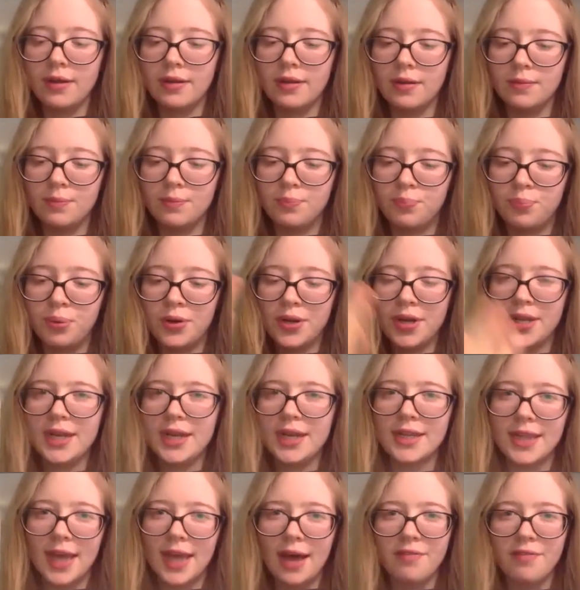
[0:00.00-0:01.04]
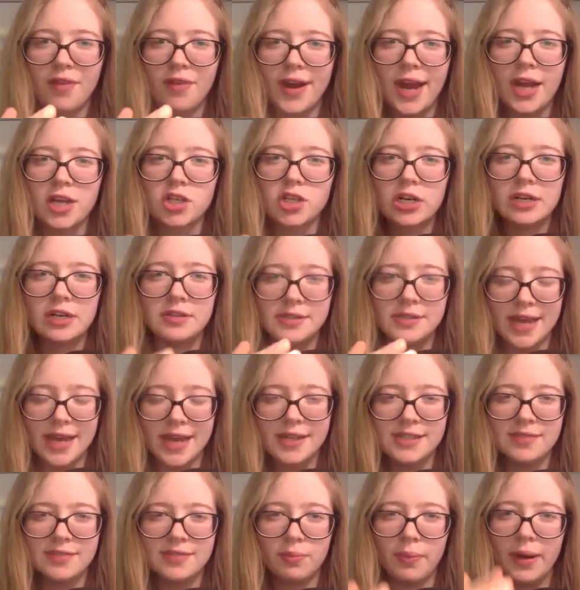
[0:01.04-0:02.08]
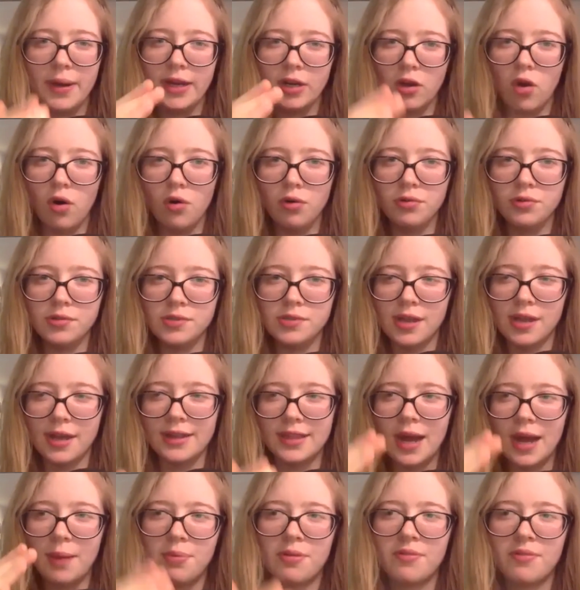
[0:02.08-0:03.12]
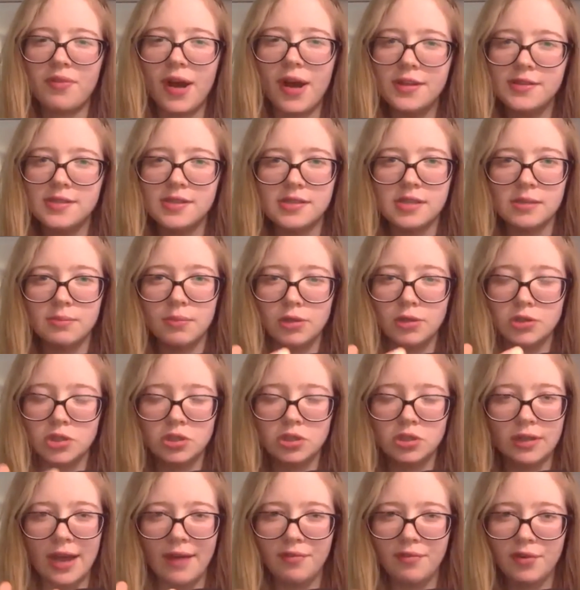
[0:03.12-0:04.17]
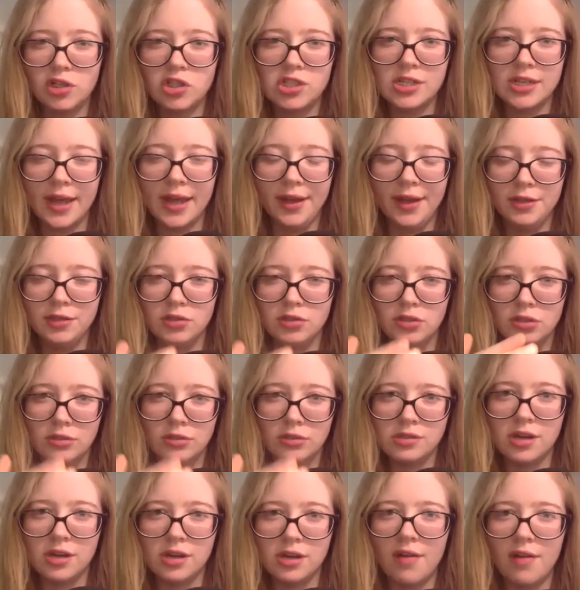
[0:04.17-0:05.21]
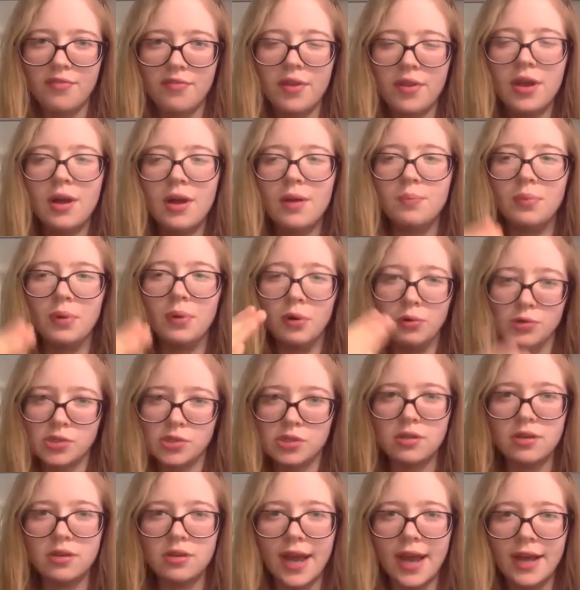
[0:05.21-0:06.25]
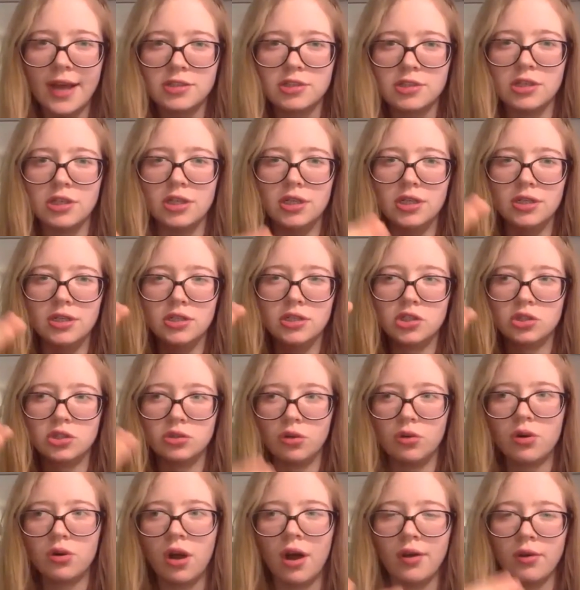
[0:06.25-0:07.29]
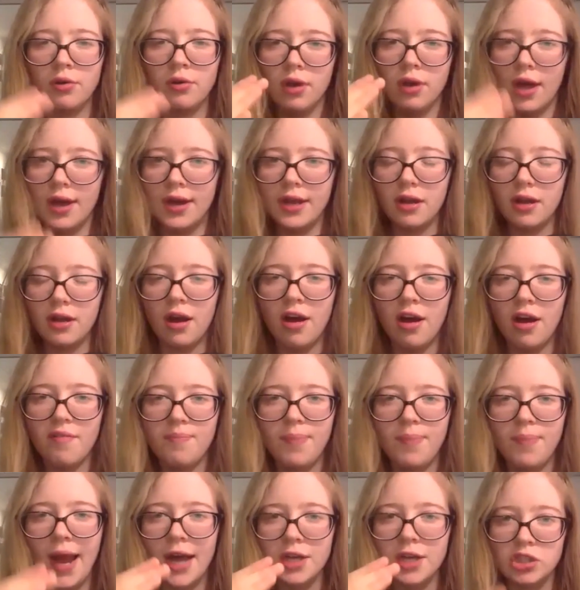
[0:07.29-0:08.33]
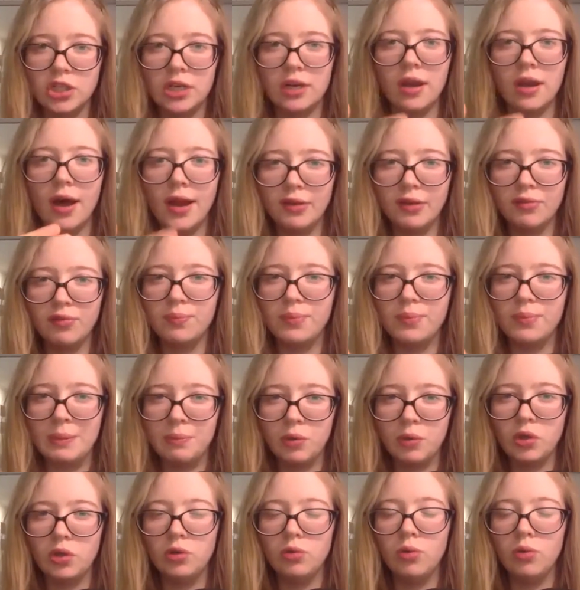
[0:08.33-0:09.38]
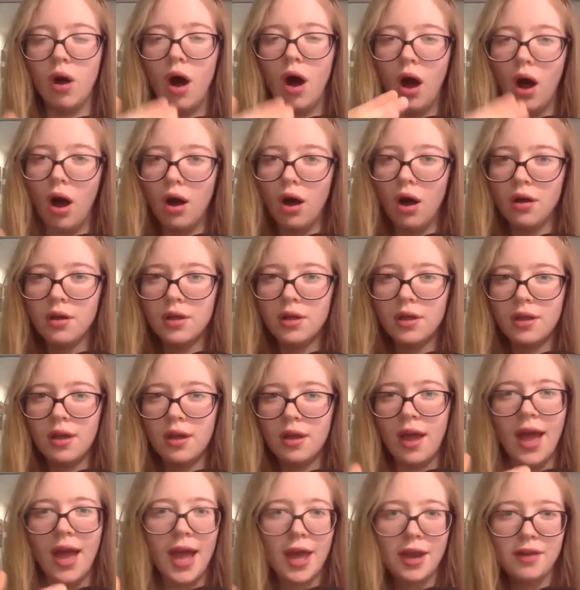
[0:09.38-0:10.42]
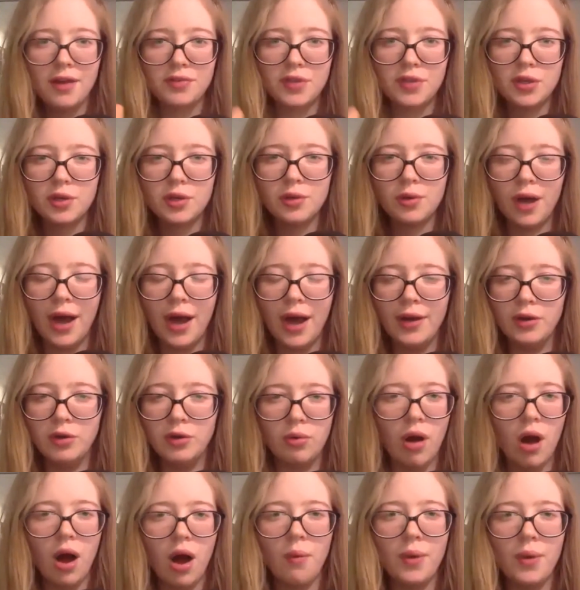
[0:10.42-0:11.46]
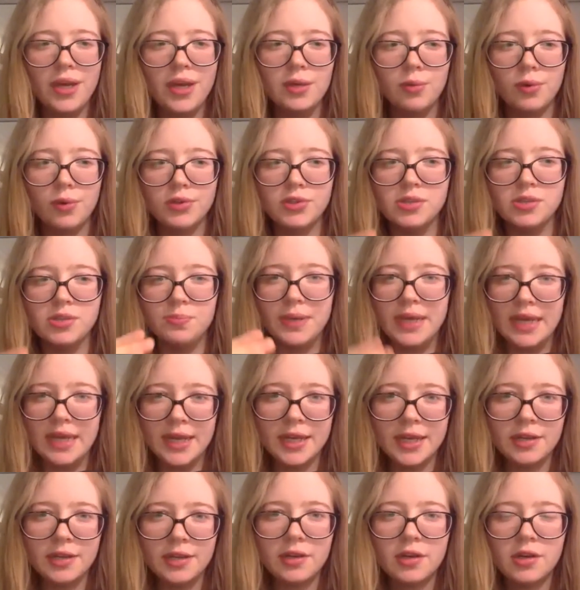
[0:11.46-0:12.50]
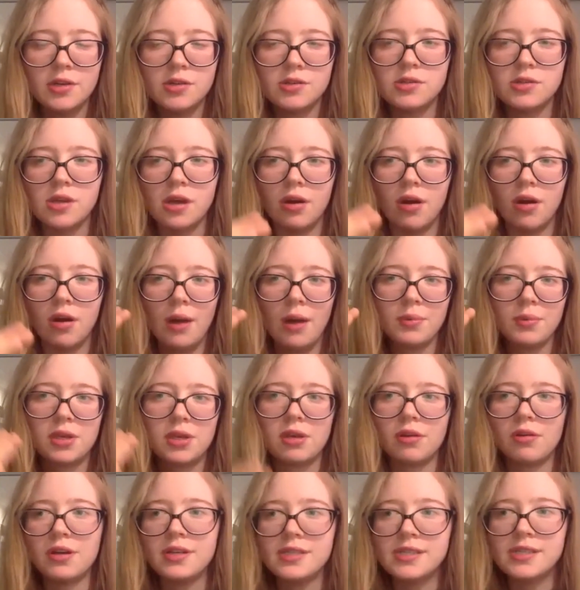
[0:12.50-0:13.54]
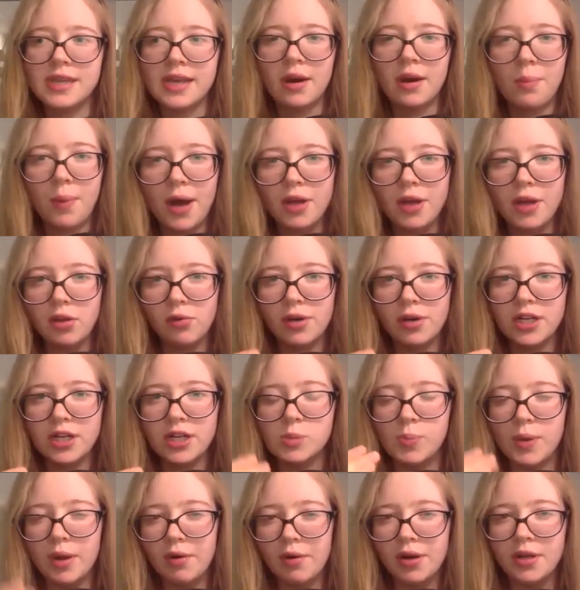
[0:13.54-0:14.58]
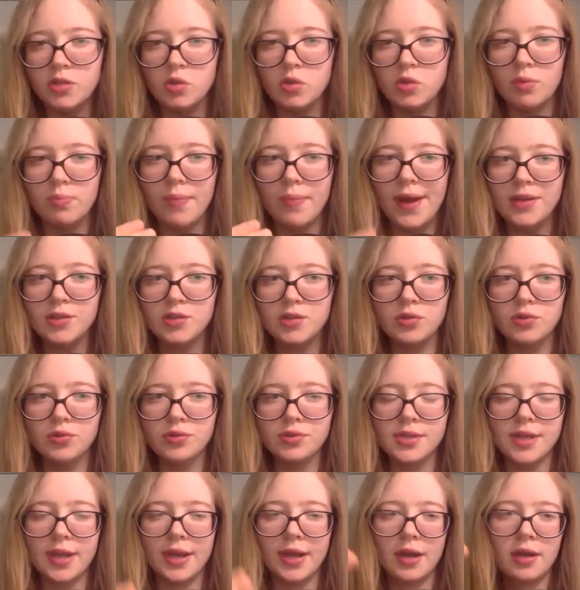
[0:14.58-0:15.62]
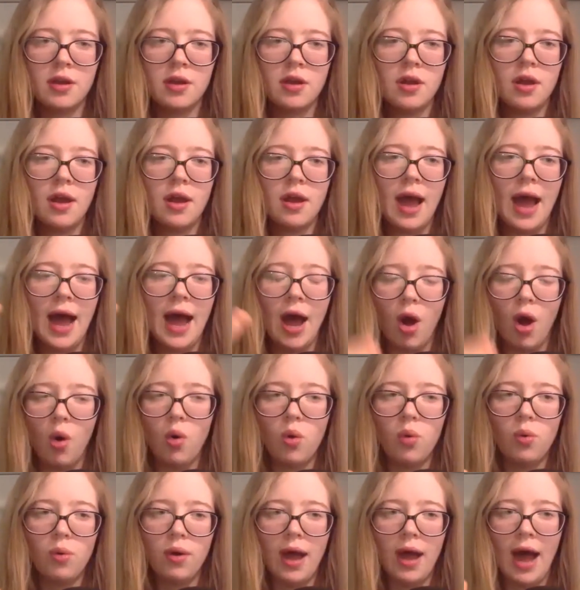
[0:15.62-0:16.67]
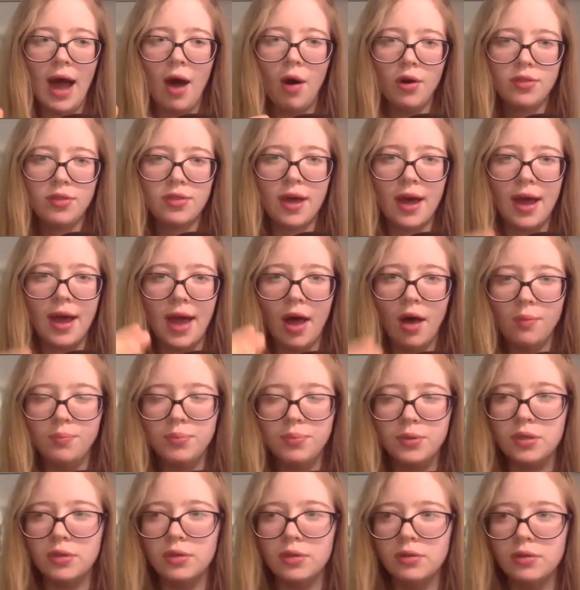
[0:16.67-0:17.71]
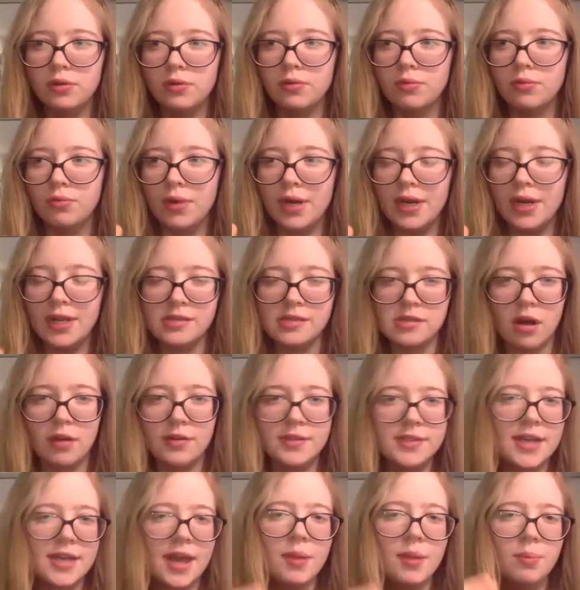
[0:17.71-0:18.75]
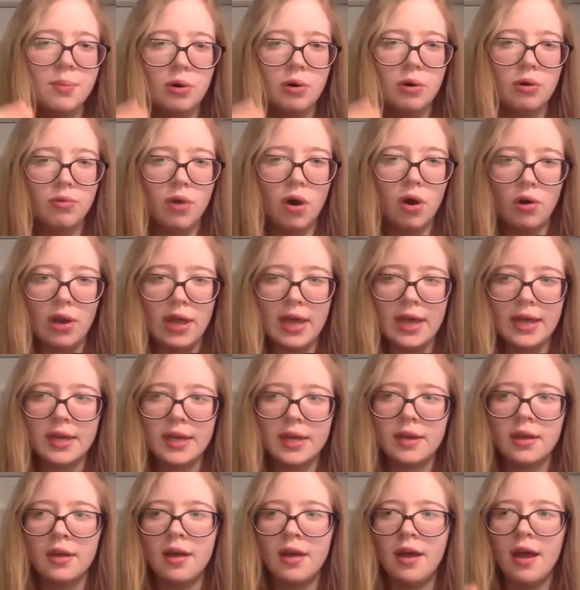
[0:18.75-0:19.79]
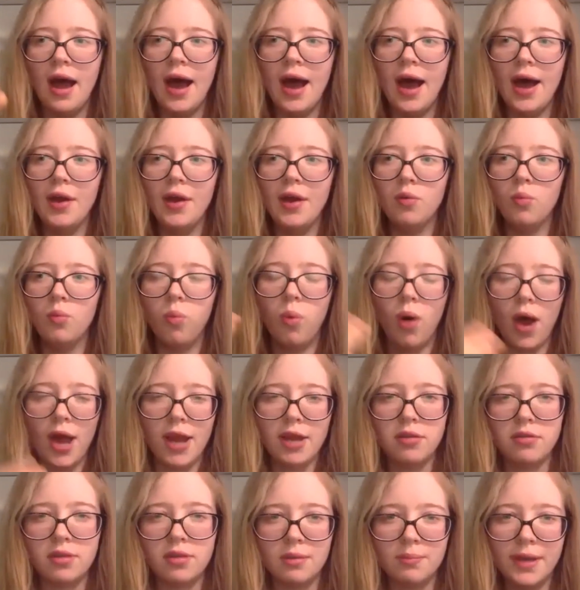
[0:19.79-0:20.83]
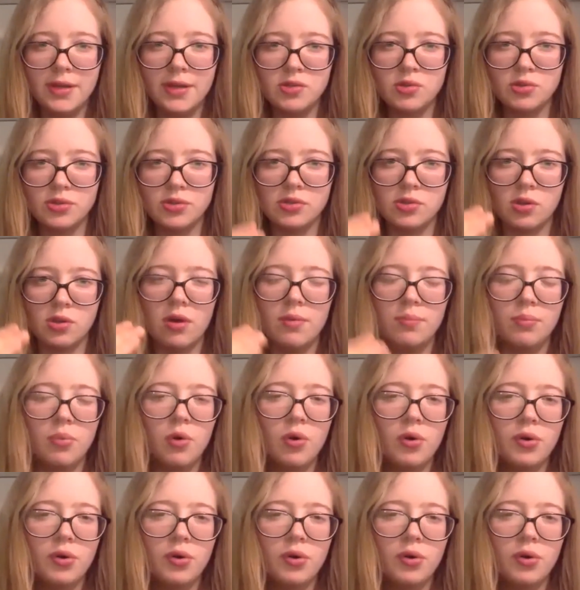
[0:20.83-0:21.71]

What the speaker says: putting that financial incentive on my goals, like, that provides this emotional leverage to get you to do stuff, but also you get to shortcut your learning curve by actually learning from people who are ahead of you and who are where you want to be. So I'm curious to hear about your experience with mentors. Like, how did that help you really start to get the ball rolling? And why do you think mentors are so important?